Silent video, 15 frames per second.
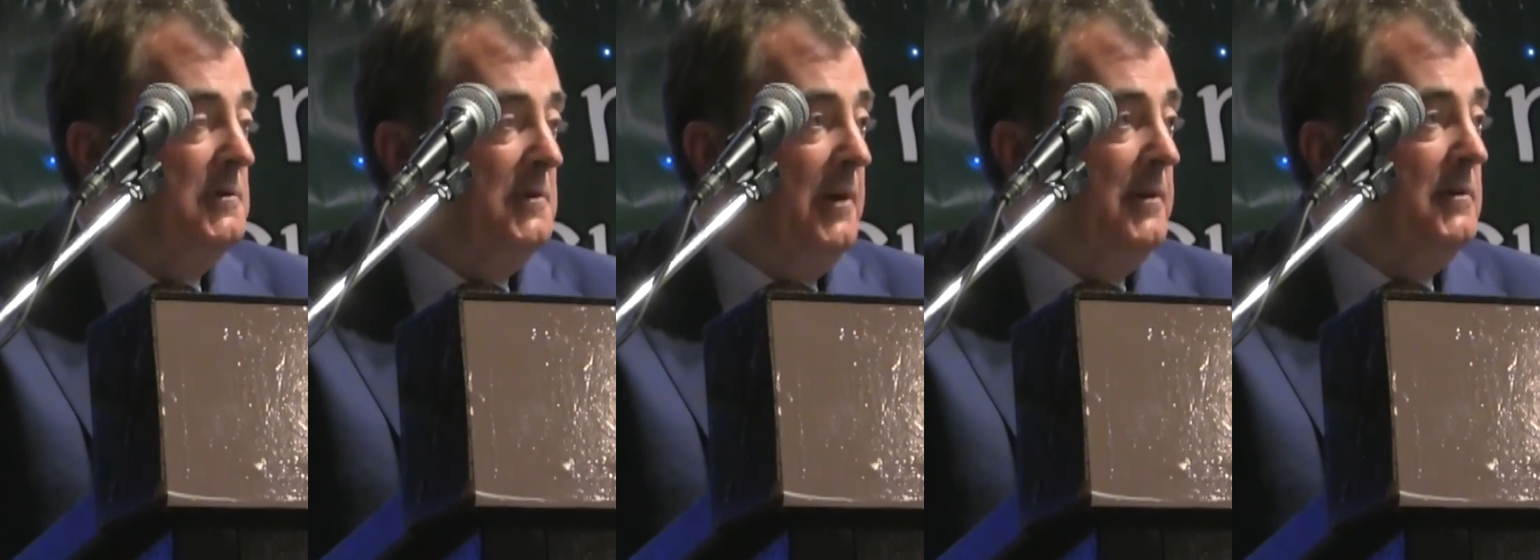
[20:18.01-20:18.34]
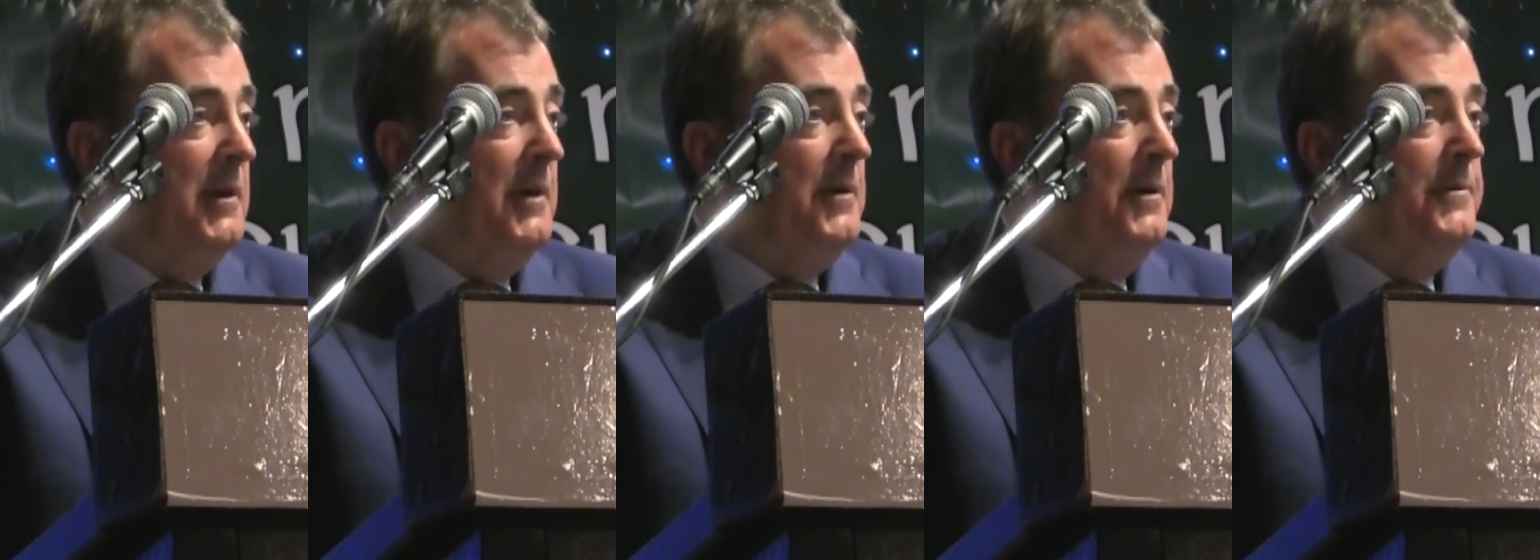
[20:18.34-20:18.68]
get,
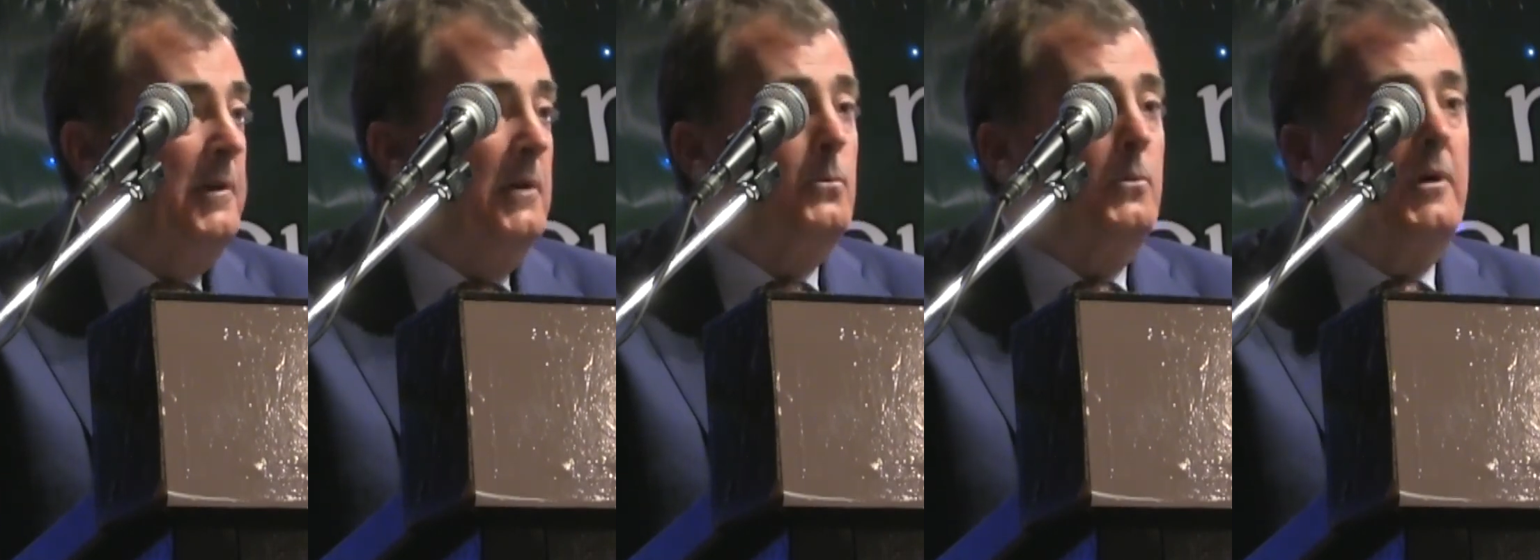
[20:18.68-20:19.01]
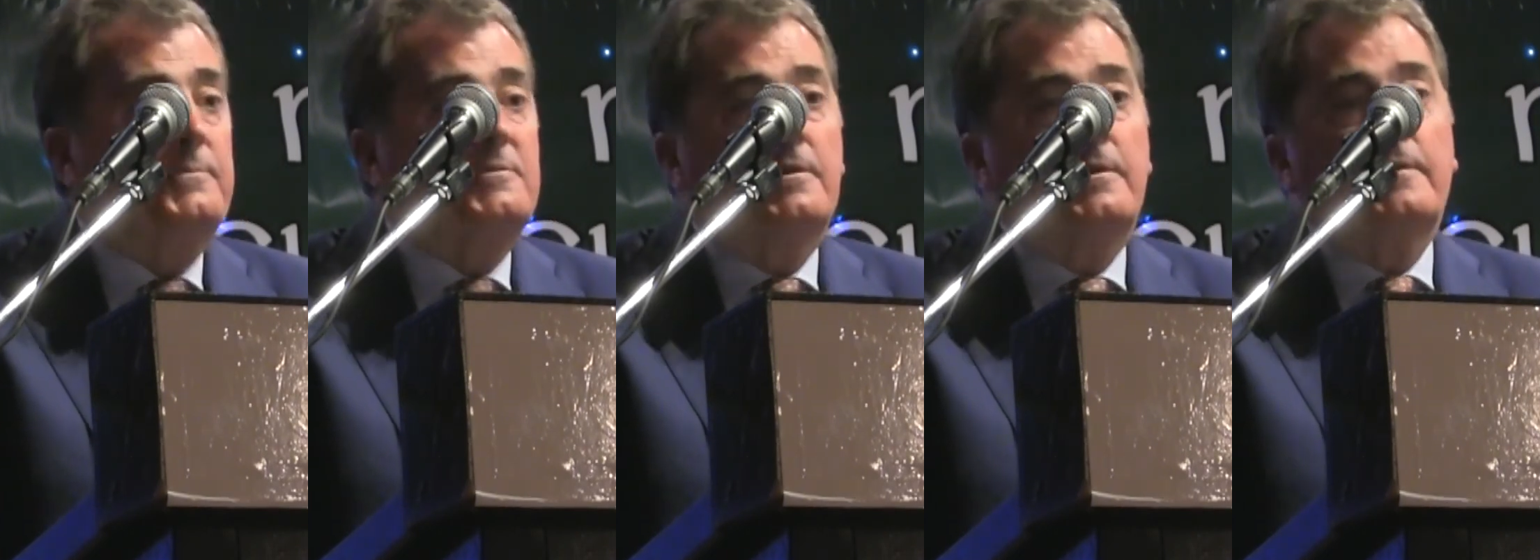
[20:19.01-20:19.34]
get on that
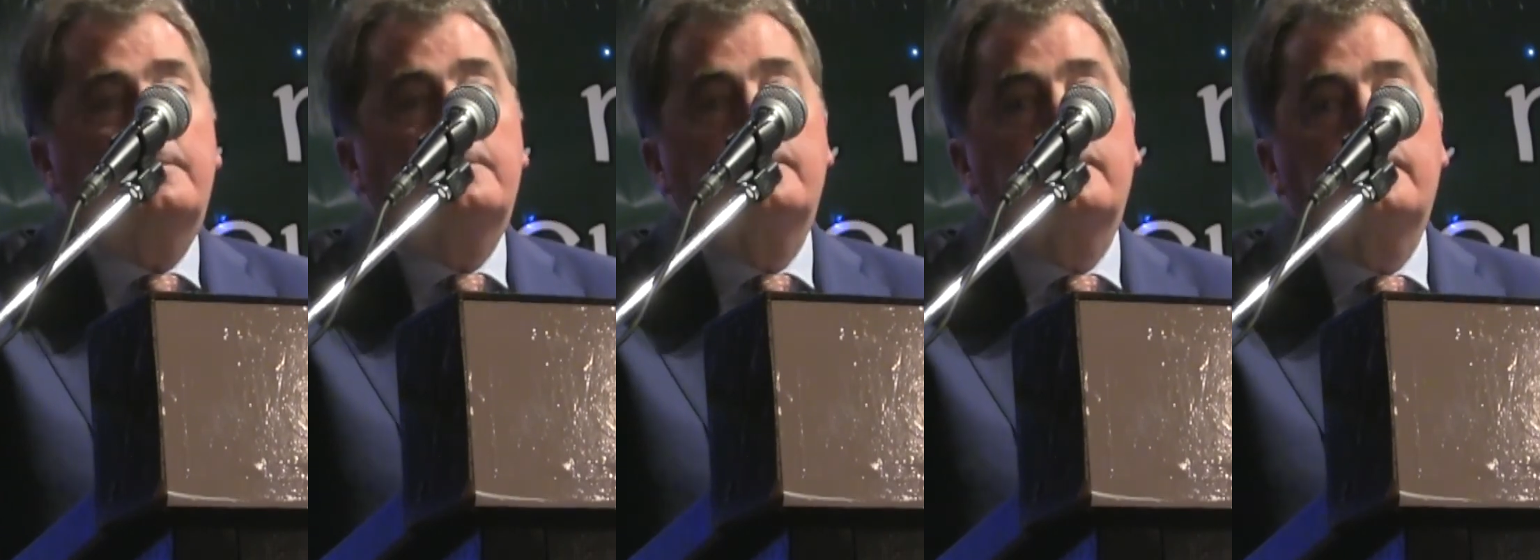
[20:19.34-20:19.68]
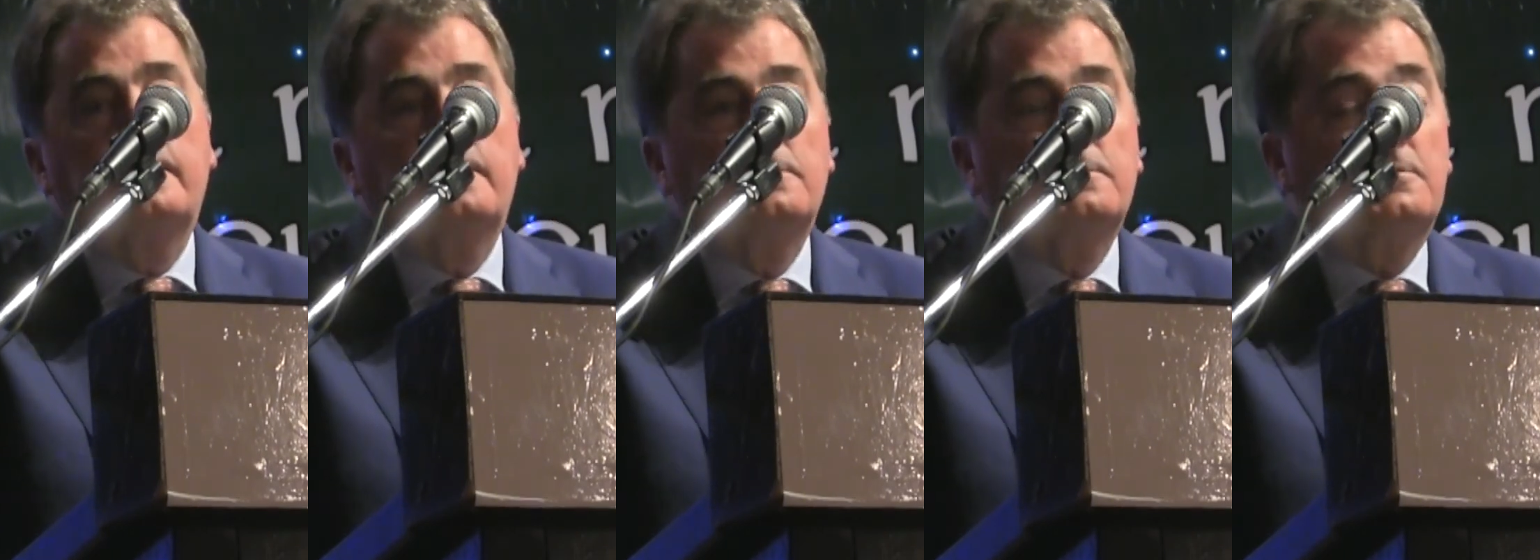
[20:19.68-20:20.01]
website
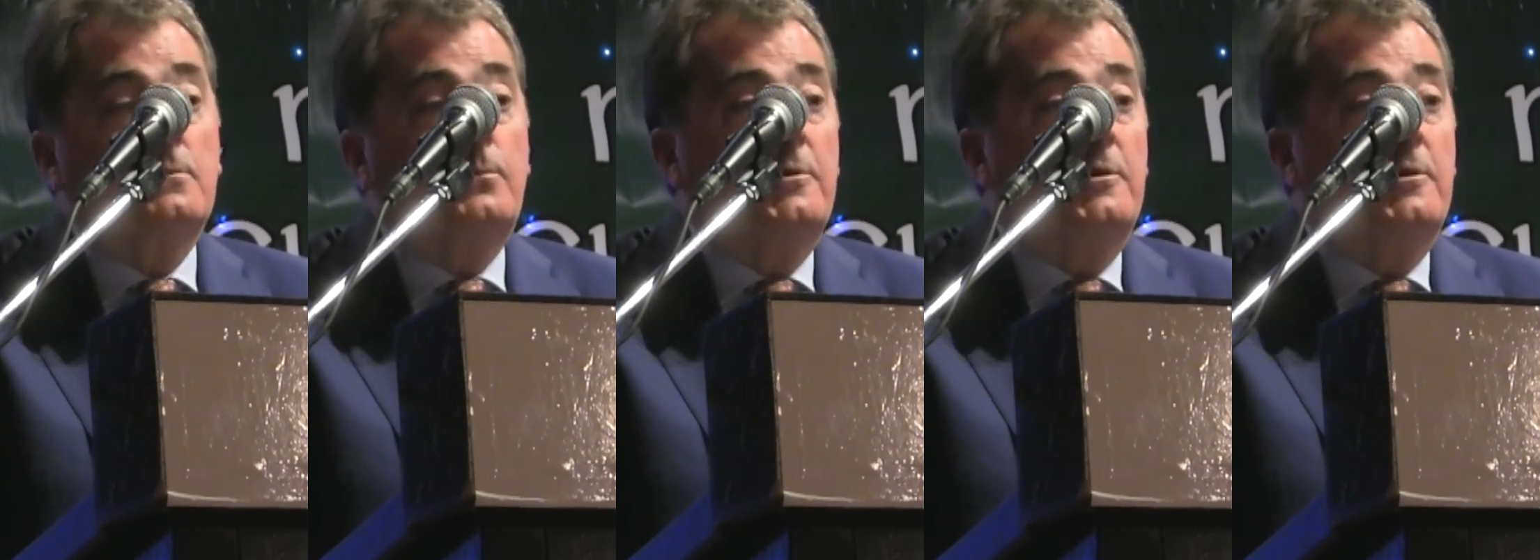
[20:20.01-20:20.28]
so that